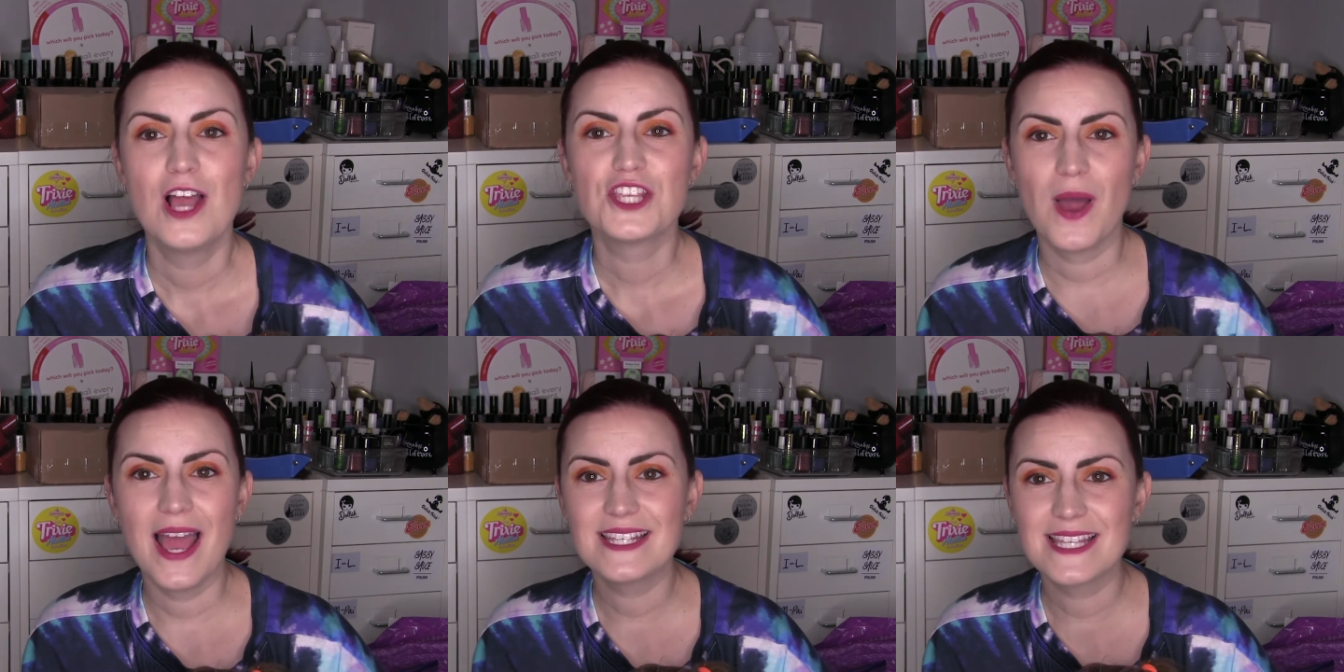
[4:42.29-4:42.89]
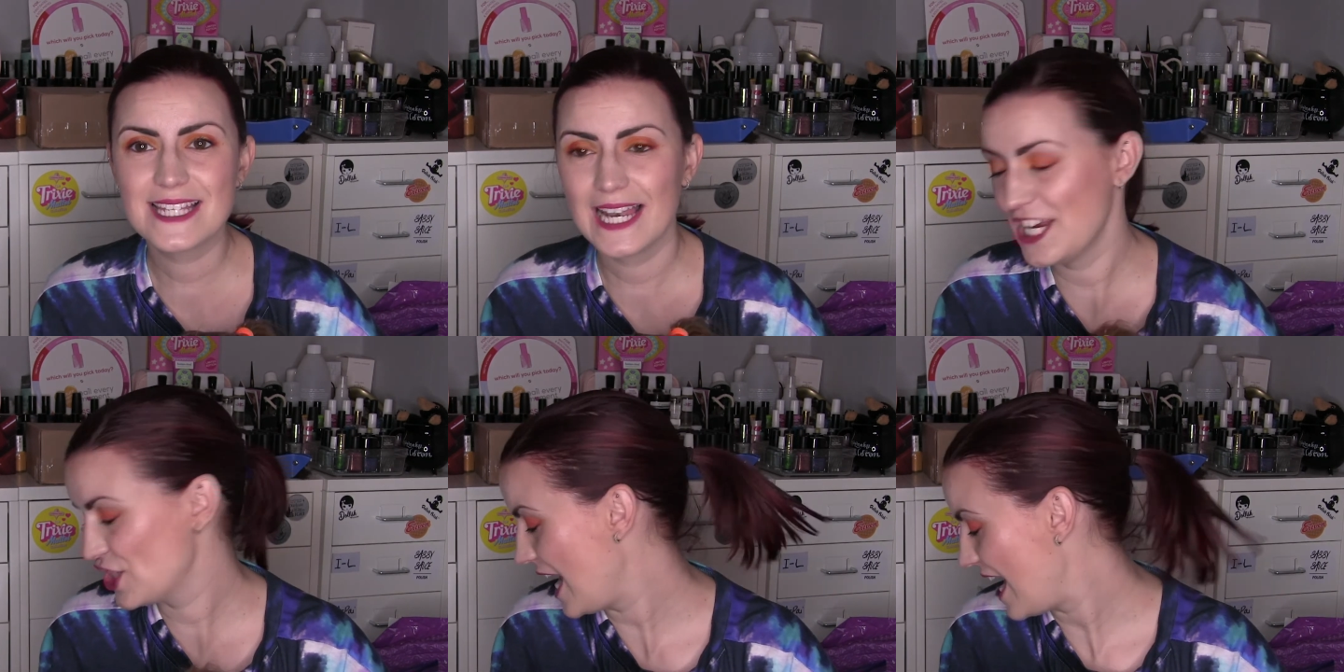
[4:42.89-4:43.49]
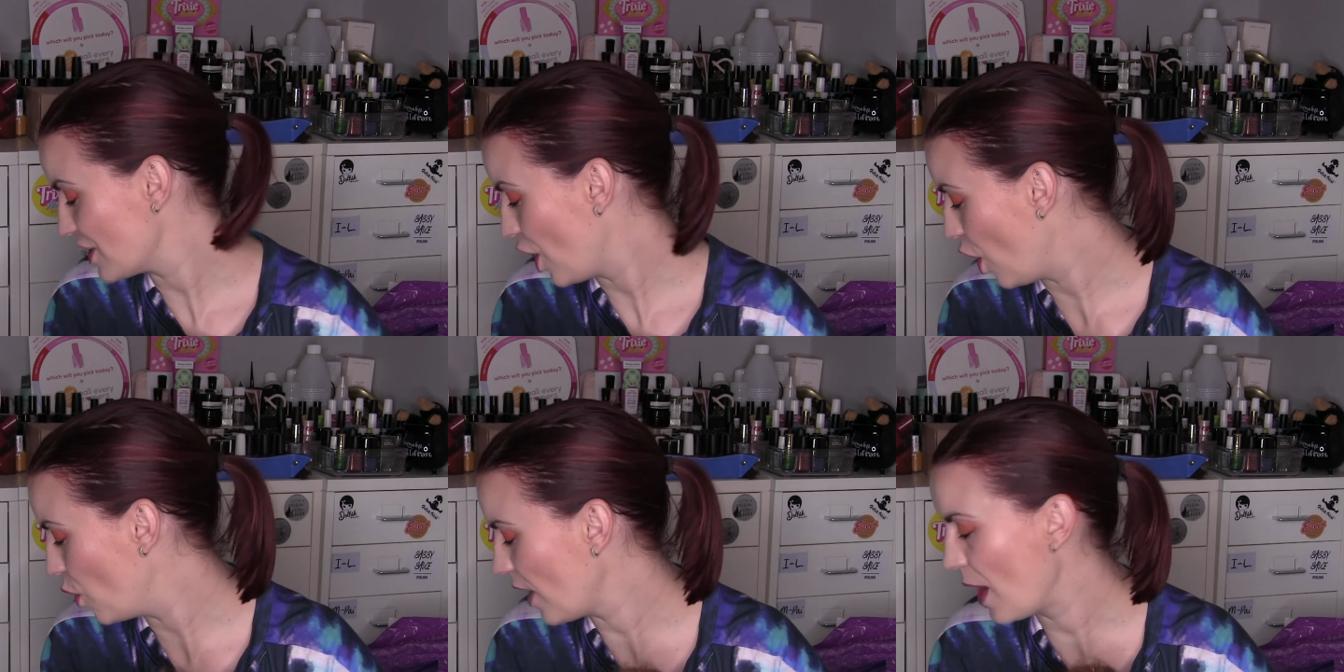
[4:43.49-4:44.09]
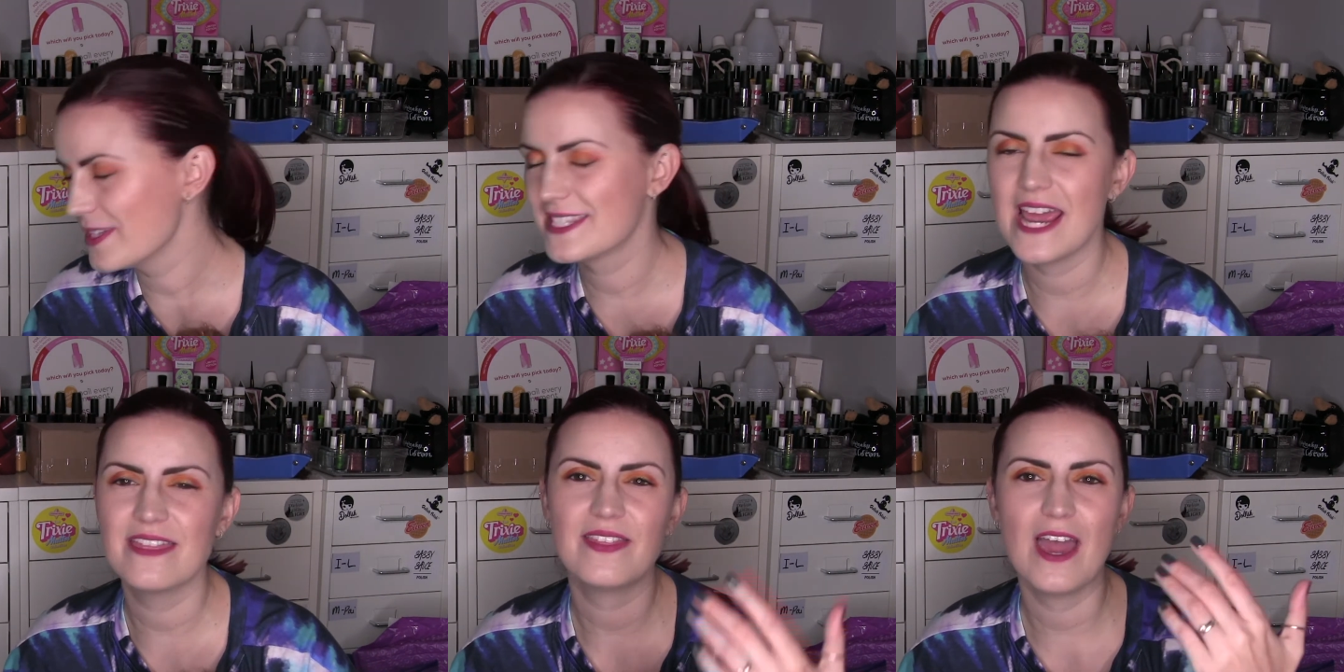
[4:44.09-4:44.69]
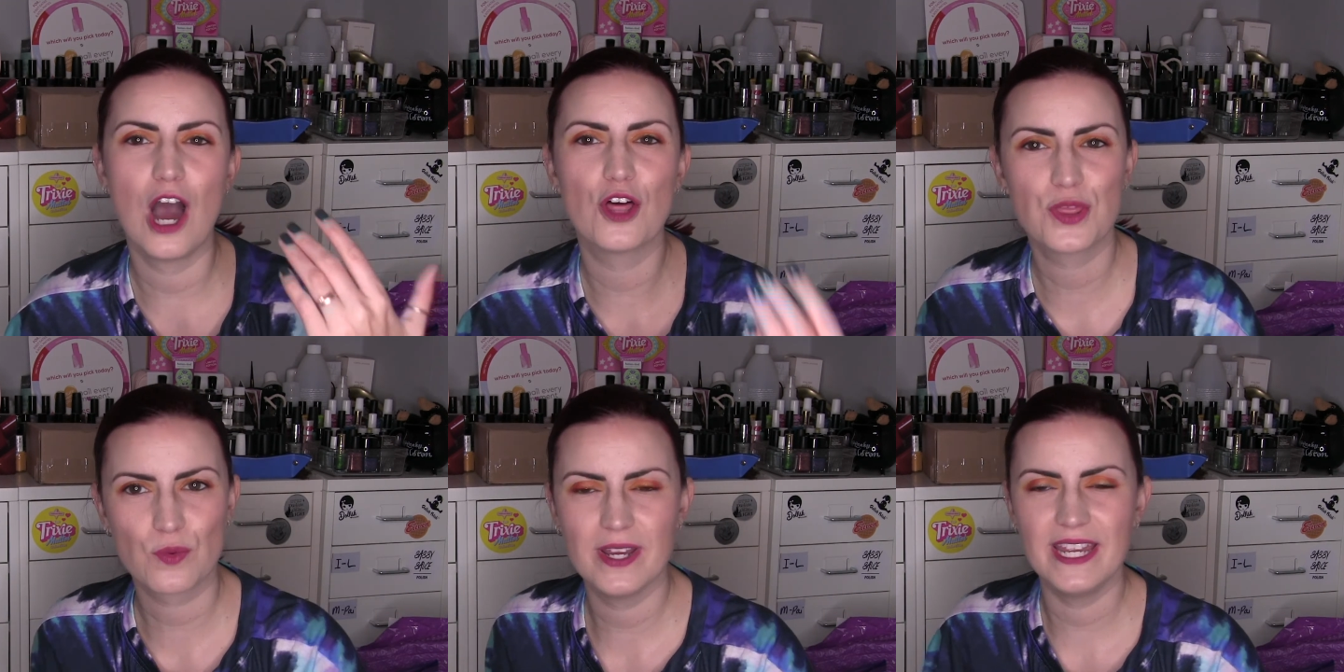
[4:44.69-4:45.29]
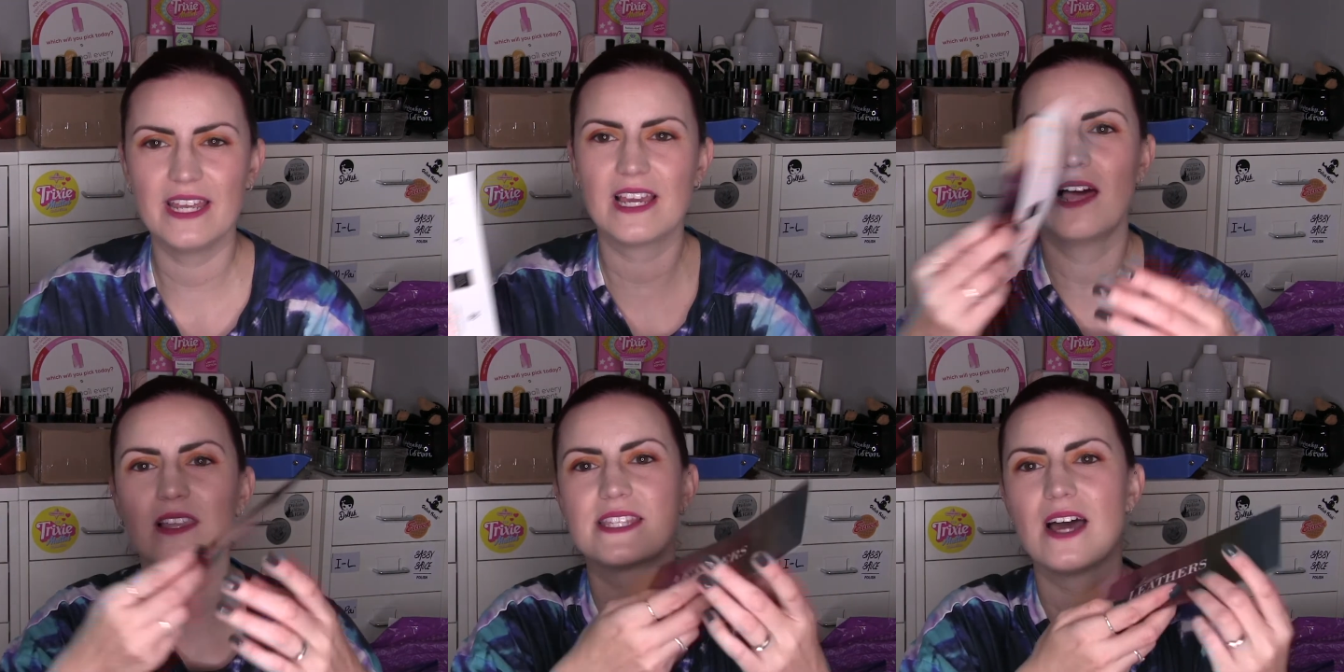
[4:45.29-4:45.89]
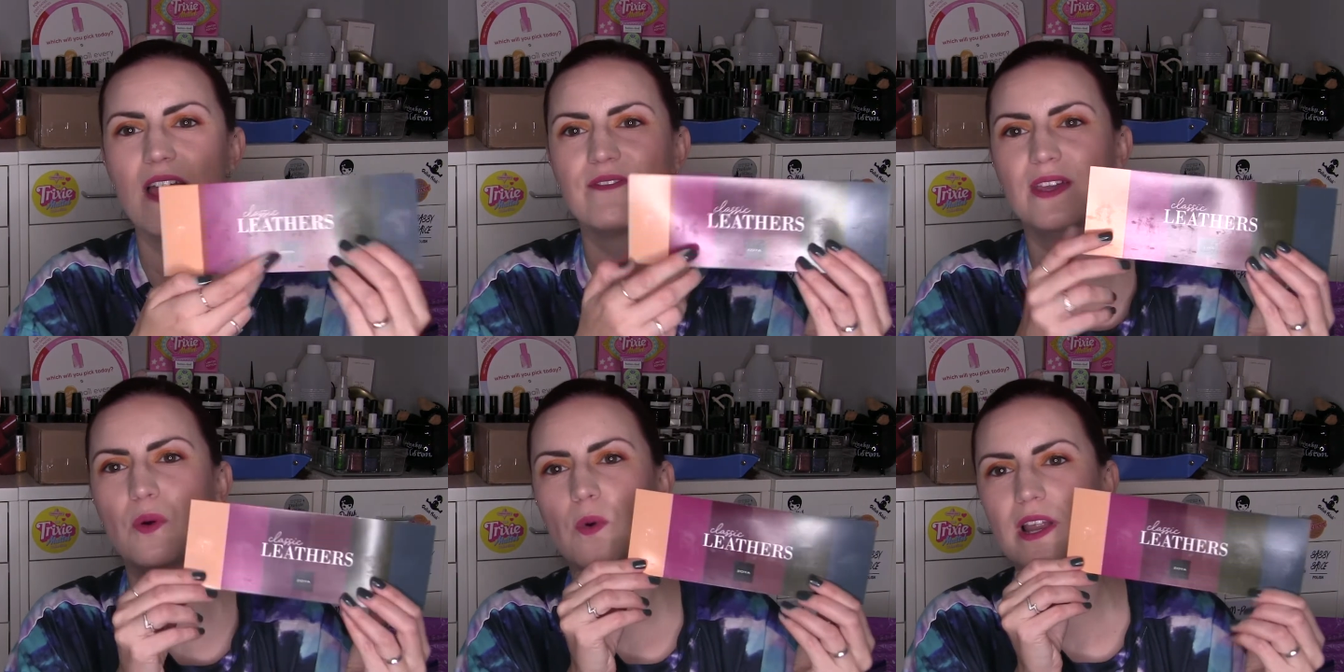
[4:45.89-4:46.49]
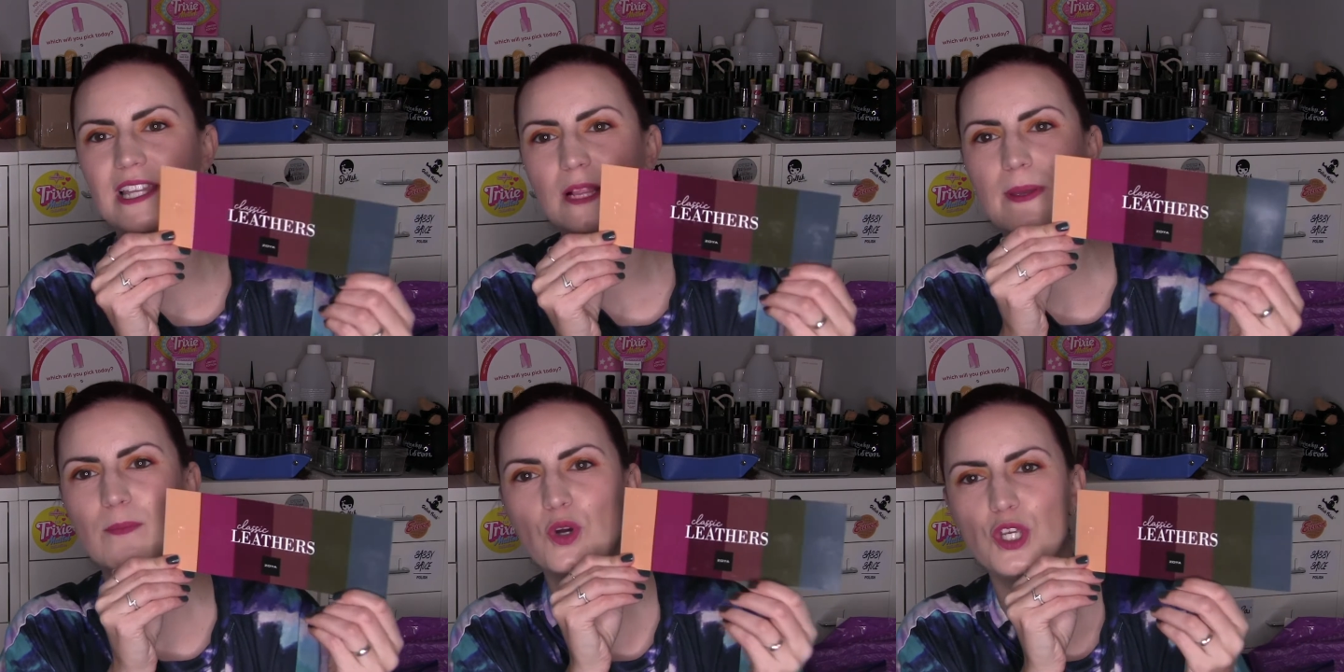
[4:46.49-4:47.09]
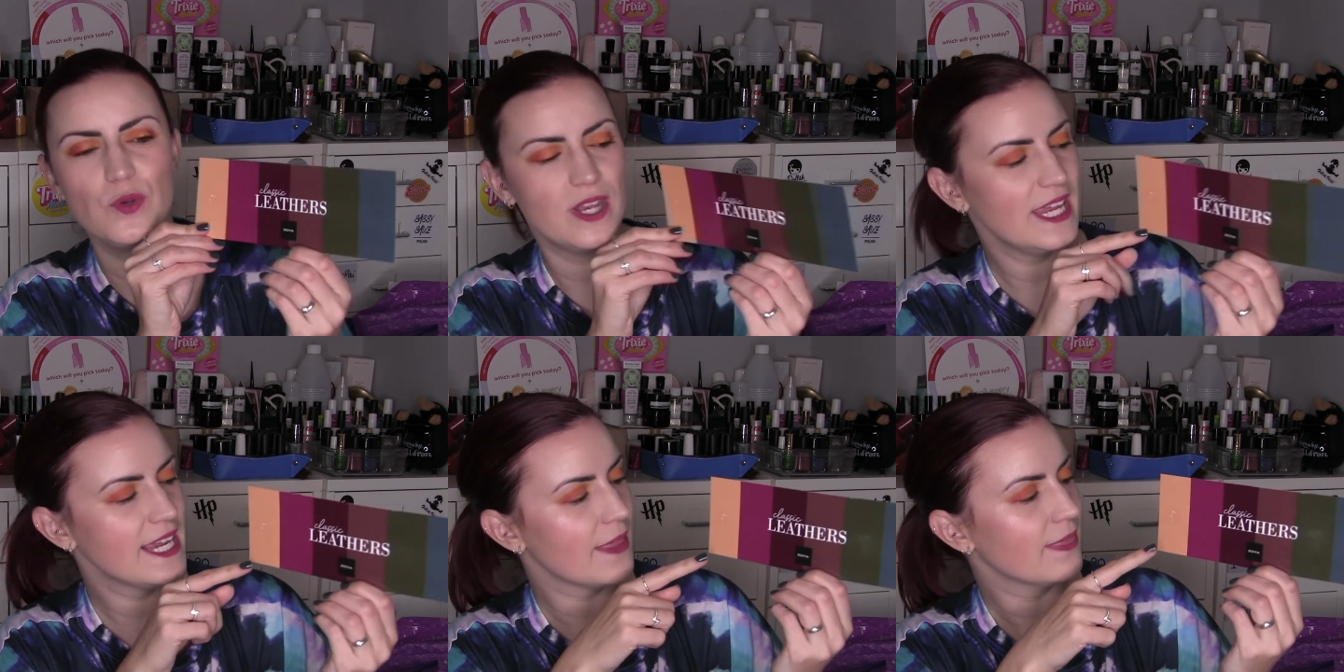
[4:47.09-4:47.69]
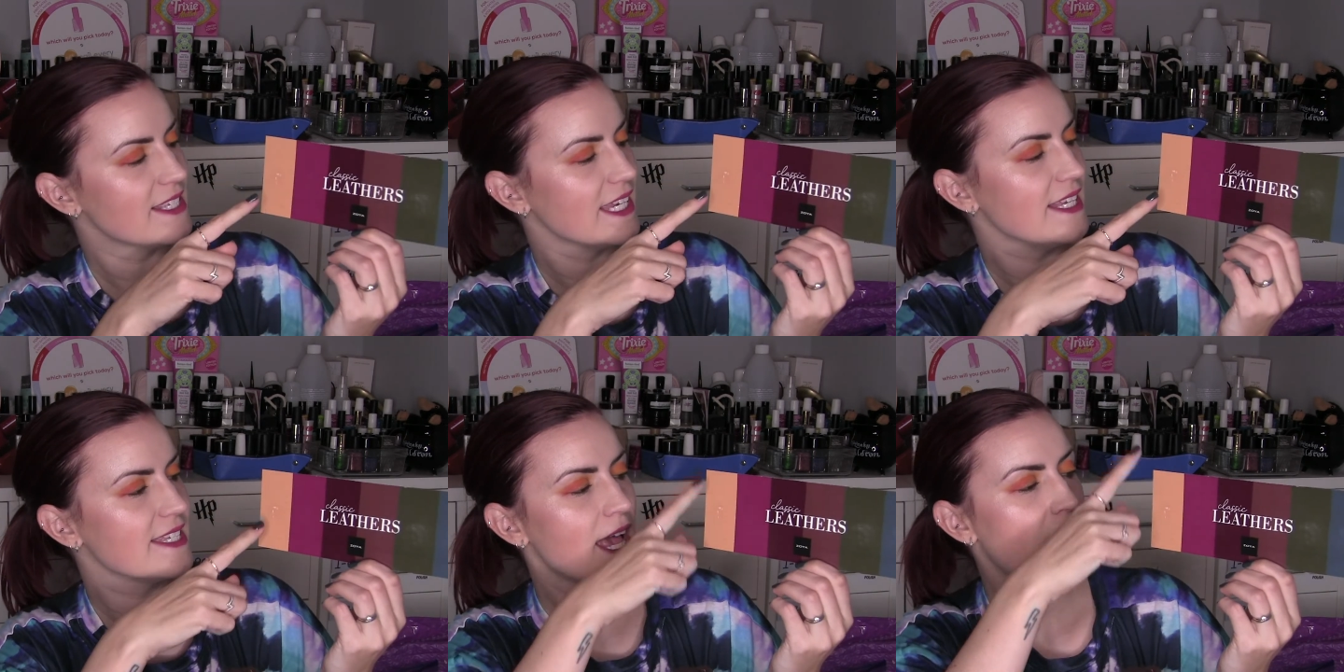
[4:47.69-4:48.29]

so as this collection as a whole, I would say that there are three colours that I feel were a little bit more unique, and that is